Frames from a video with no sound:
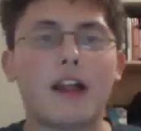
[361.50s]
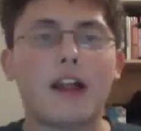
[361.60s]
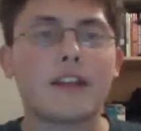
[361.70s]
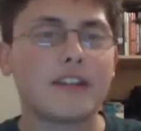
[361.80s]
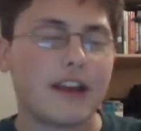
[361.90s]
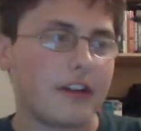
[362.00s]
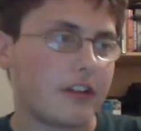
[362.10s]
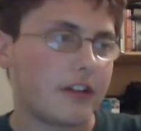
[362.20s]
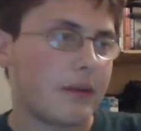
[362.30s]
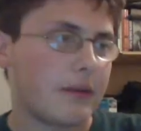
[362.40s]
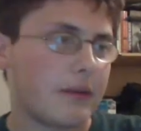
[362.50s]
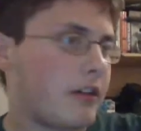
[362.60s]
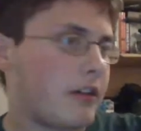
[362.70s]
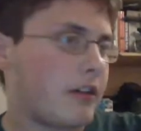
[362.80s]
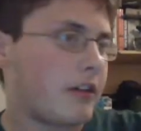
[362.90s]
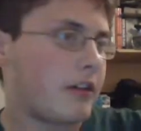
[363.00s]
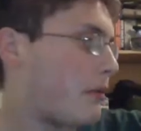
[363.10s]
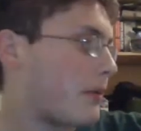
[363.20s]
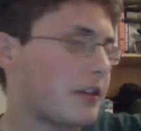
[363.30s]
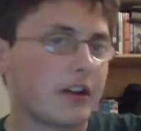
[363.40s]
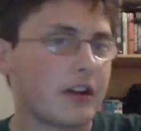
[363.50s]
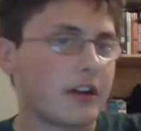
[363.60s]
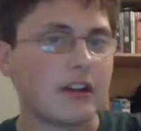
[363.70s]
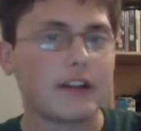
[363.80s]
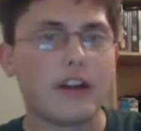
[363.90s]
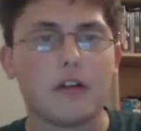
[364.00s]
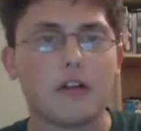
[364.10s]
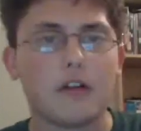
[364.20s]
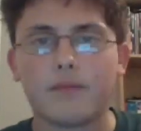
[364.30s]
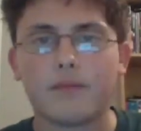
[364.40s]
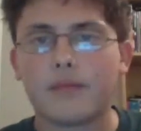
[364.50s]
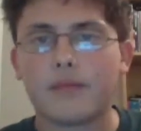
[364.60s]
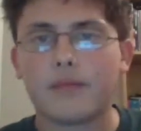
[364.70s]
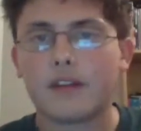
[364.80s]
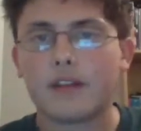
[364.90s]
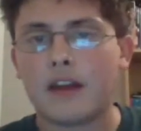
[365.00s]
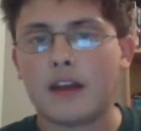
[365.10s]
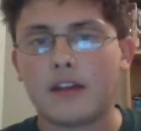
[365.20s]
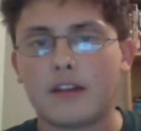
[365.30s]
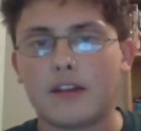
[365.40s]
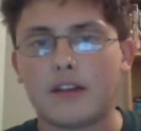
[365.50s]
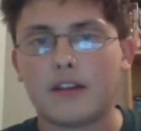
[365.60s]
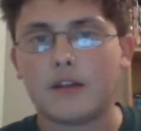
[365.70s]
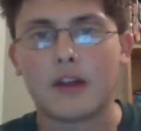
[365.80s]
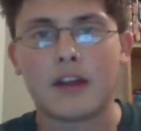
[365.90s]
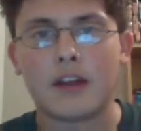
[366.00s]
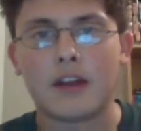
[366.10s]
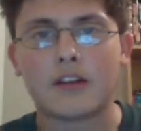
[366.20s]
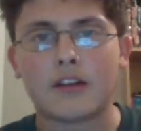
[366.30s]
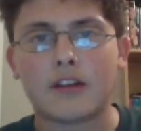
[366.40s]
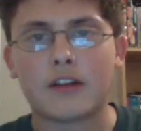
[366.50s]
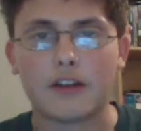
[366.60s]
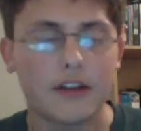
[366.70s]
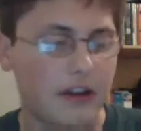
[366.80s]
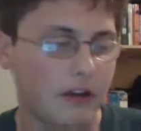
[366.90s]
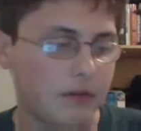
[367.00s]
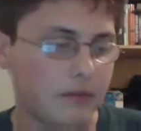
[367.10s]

ask you later." And I'm like, "Okay, whatever. I'm still gonna click no." And you can't stop me from clicking no.